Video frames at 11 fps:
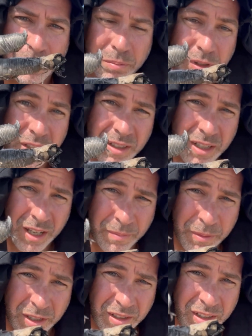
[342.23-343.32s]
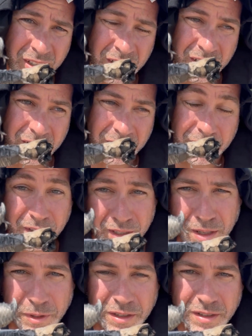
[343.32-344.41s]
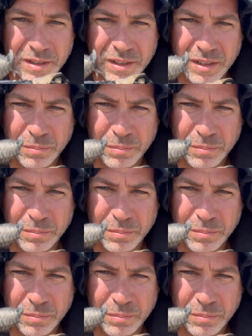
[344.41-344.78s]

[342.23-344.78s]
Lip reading: Please comment in the comments,